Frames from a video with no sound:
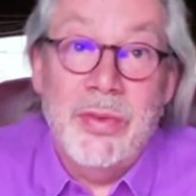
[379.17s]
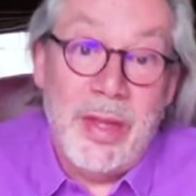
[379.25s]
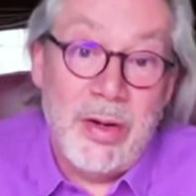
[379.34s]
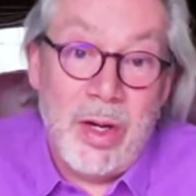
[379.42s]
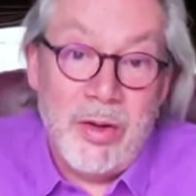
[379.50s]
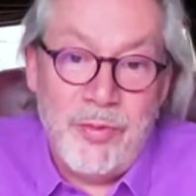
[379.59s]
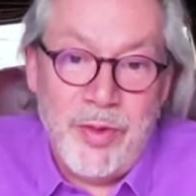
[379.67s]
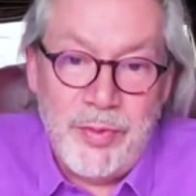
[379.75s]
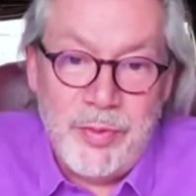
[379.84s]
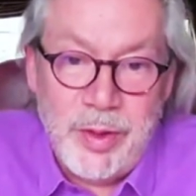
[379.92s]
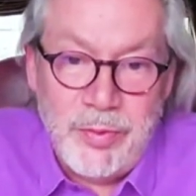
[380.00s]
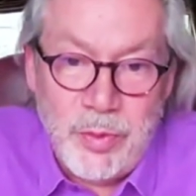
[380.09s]
There are
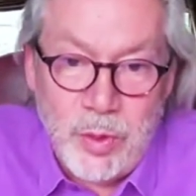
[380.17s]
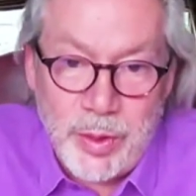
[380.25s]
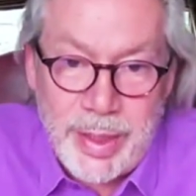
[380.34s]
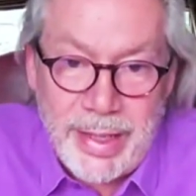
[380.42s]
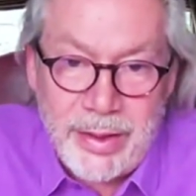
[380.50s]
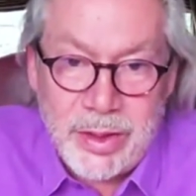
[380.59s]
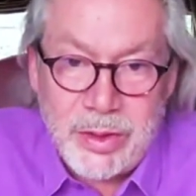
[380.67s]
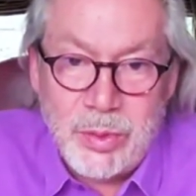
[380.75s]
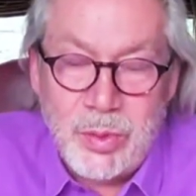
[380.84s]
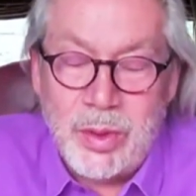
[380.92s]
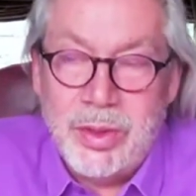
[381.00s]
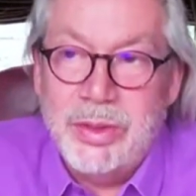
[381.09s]
fifty four character
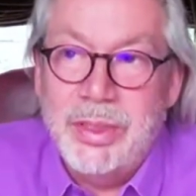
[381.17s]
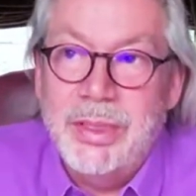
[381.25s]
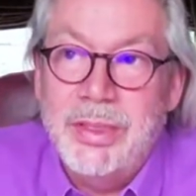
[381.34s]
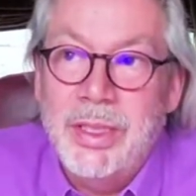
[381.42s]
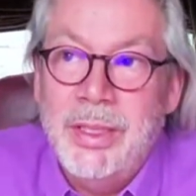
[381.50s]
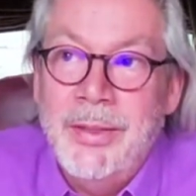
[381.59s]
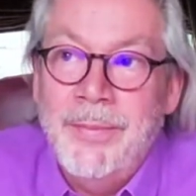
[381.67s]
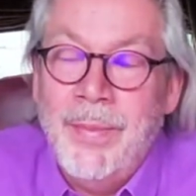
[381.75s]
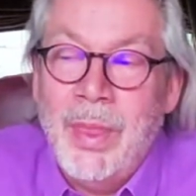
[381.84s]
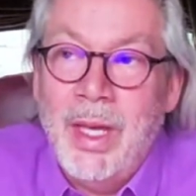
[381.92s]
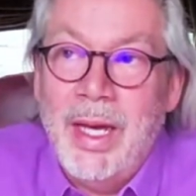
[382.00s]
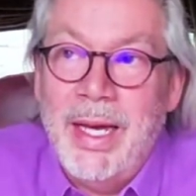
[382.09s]
qualities,
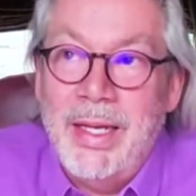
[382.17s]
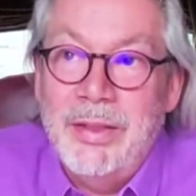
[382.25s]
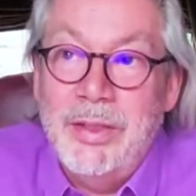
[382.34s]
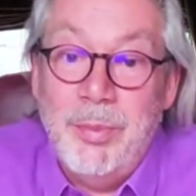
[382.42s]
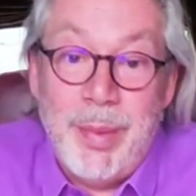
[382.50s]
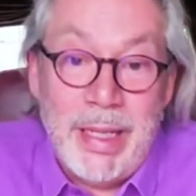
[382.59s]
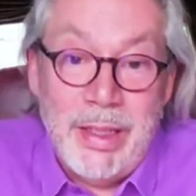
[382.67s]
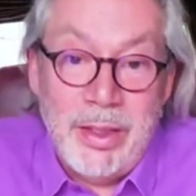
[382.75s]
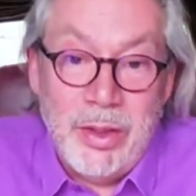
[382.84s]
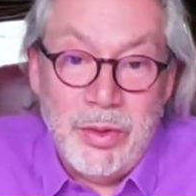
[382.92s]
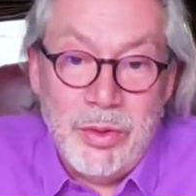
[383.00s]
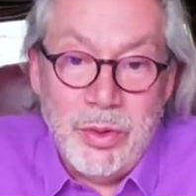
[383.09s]
and depending
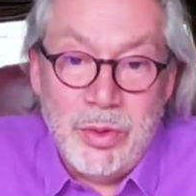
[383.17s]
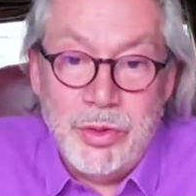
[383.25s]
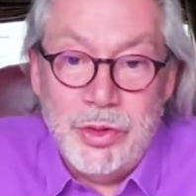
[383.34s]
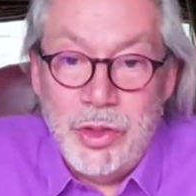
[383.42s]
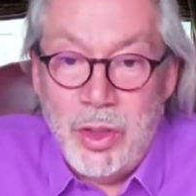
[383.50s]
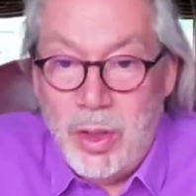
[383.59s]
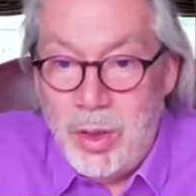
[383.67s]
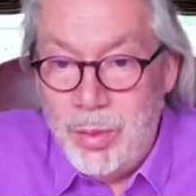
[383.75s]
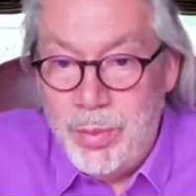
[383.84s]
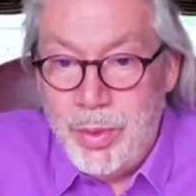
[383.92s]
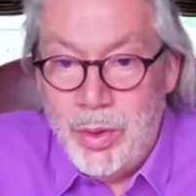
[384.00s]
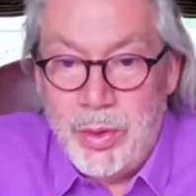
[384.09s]
on your
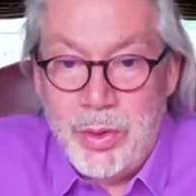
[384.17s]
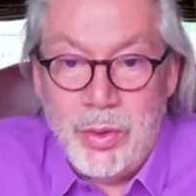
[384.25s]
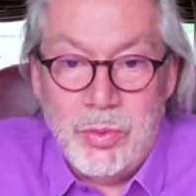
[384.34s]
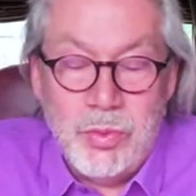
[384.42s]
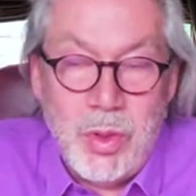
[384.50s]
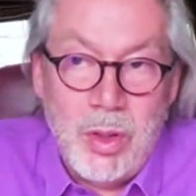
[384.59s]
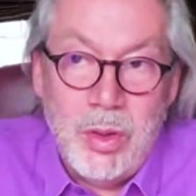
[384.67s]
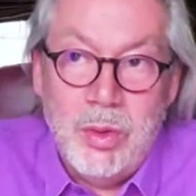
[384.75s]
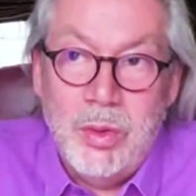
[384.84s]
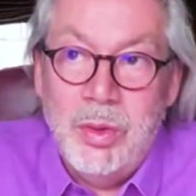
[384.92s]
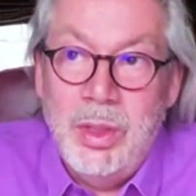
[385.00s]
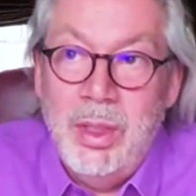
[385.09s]
job or your
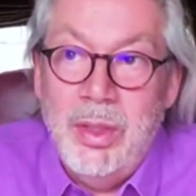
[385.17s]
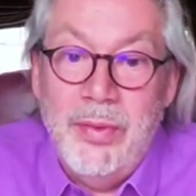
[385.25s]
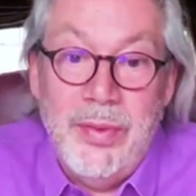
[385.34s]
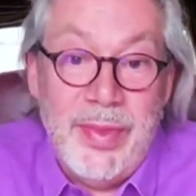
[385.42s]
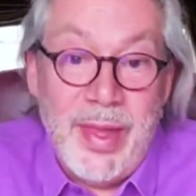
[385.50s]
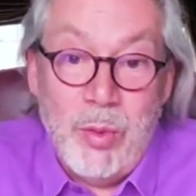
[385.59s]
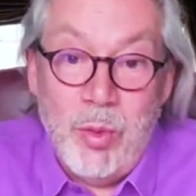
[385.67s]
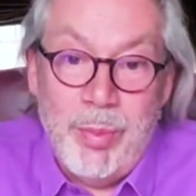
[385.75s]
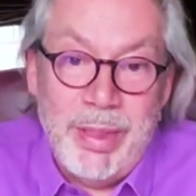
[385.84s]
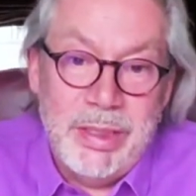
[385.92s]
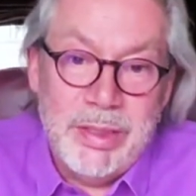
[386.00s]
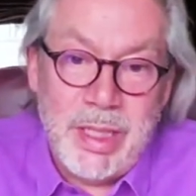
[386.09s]
role, there will
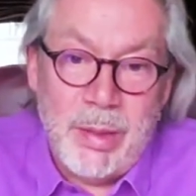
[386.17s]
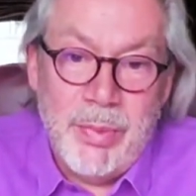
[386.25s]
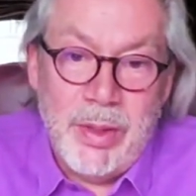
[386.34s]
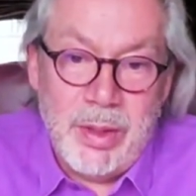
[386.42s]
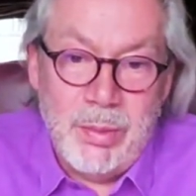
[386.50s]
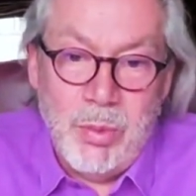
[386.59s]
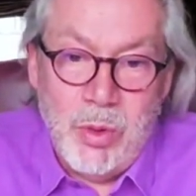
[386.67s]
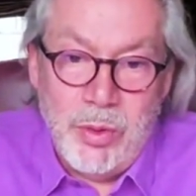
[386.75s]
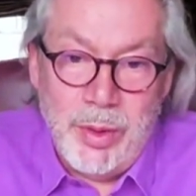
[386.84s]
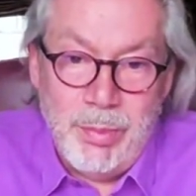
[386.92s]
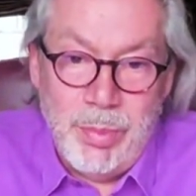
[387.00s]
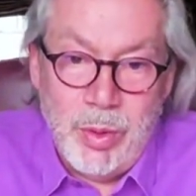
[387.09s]
be some that are more
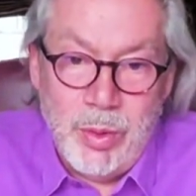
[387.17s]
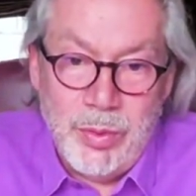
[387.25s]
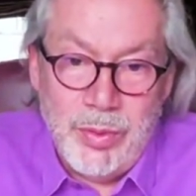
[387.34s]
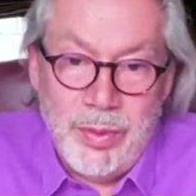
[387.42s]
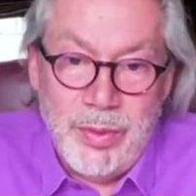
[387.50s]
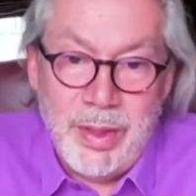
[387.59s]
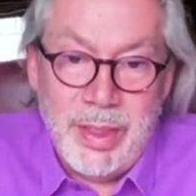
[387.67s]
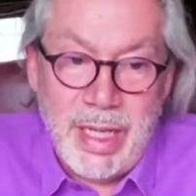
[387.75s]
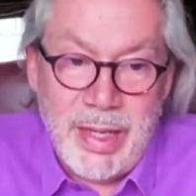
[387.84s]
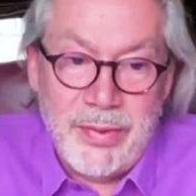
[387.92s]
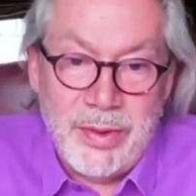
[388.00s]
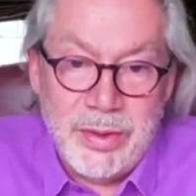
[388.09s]
important than
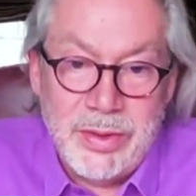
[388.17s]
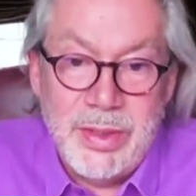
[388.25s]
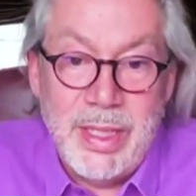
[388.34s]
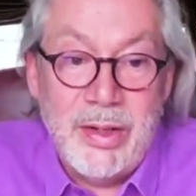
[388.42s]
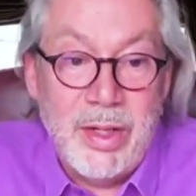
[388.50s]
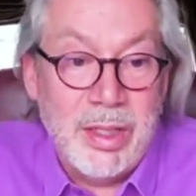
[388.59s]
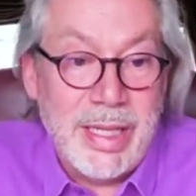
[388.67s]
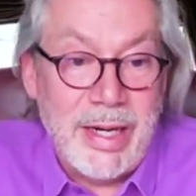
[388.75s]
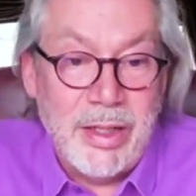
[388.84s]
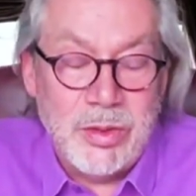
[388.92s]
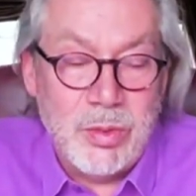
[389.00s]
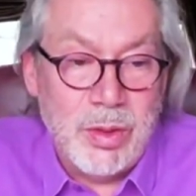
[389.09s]
others. There are
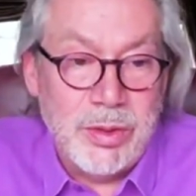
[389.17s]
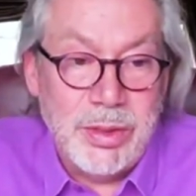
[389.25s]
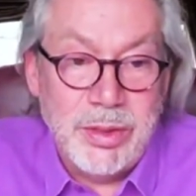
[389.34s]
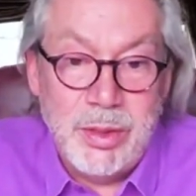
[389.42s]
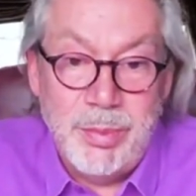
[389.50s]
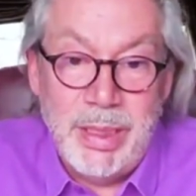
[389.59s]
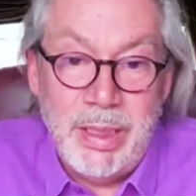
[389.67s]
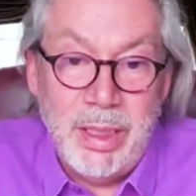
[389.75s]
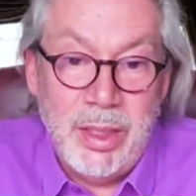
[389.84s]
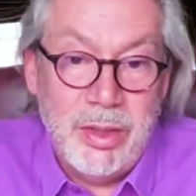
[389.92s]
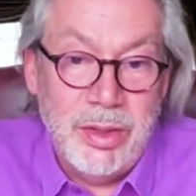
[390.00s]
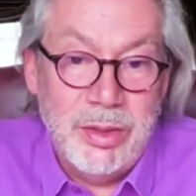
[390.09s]
character qualities to be
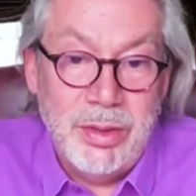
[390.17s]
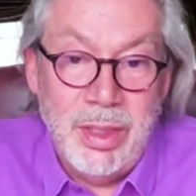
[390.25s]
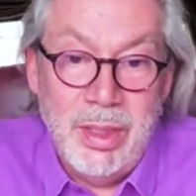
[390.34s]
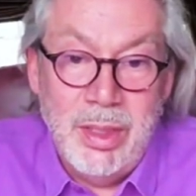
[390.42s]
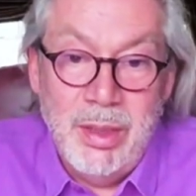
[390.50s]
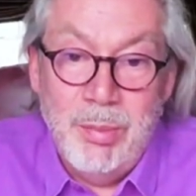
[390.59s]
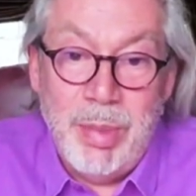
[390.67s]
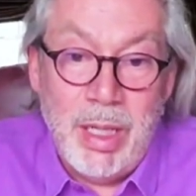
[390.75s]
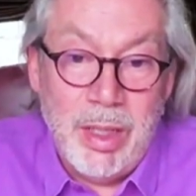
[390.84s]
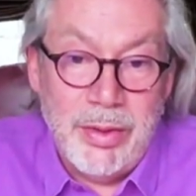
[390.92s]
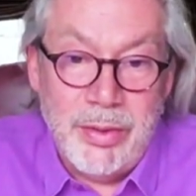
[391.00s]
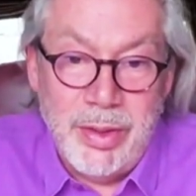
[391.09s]
a good
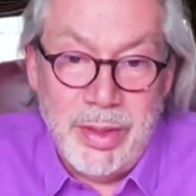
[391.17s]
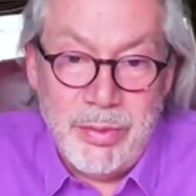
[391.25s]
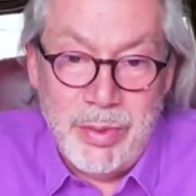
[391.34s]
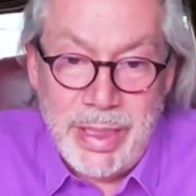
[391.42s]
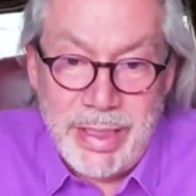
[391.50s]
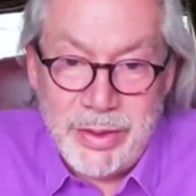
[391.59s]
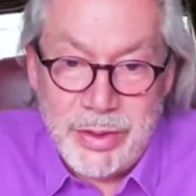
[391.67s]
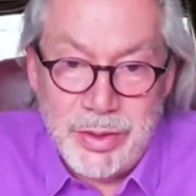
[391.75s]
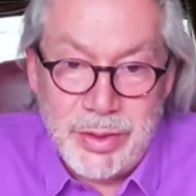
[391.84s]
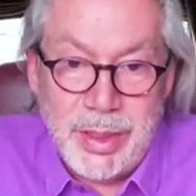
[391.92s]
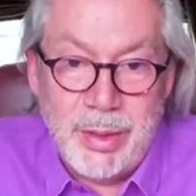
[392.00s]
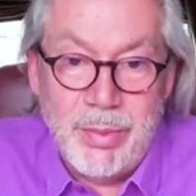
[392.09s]
partner in a
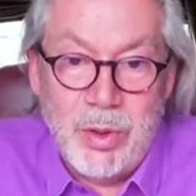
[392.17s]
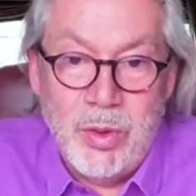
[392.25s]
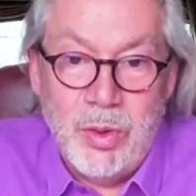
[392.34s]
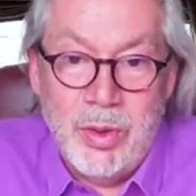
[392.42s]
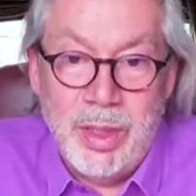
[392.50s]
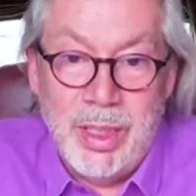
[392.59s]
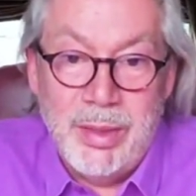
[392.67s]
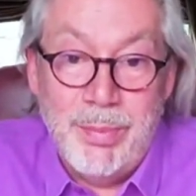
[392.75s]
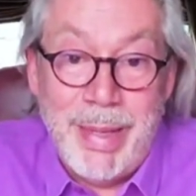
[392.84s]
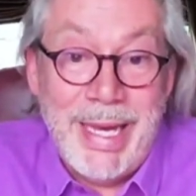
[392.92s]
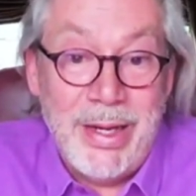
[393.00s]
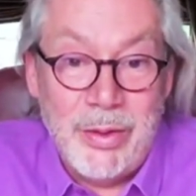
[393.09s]
relationship or a mm-hmm.
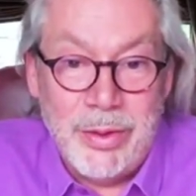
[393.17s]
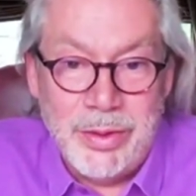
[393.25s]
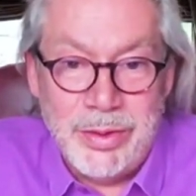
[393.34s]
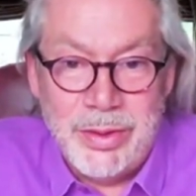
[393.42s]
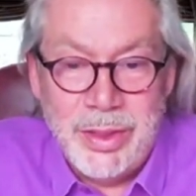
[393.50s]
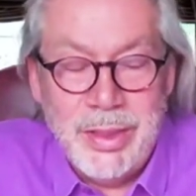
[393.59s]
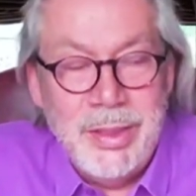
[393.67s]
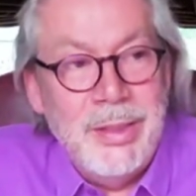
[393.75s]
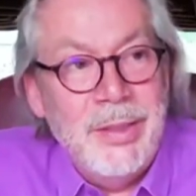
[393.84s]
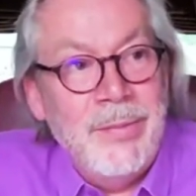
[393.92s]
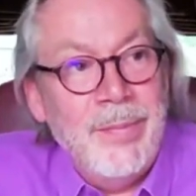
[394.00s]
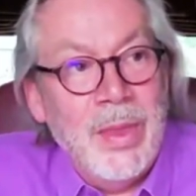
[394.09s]
parent
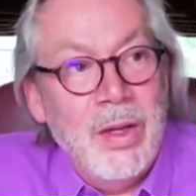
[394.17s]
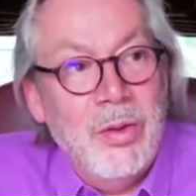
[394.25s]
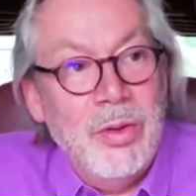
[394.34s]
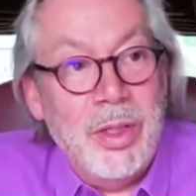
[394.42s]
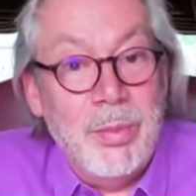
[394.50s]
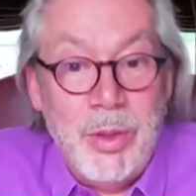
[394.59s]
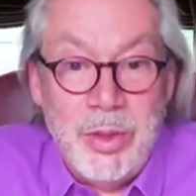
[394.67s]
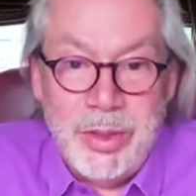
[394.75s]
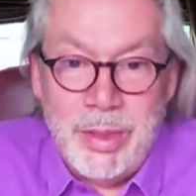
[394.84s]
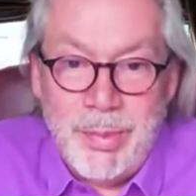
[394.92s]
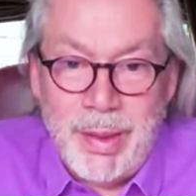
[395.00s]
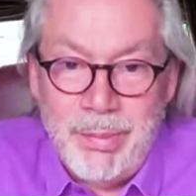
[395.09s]
or a
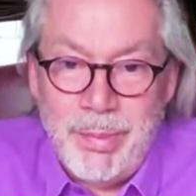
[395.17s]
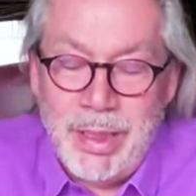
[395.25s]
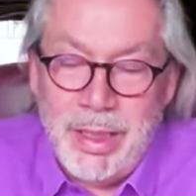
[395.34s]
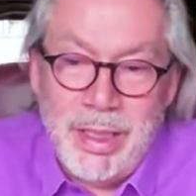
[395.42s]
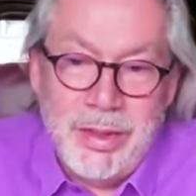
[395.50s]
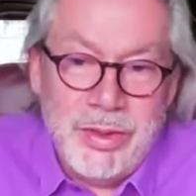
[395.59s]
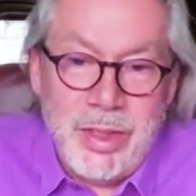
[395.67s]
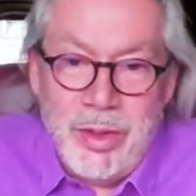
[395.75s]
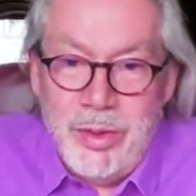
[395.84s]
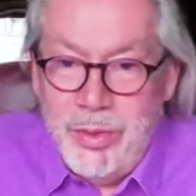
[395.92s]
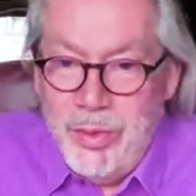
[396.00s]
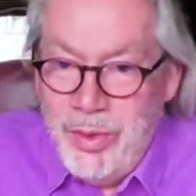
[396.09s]
community member, and
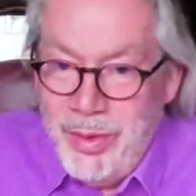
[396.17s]
so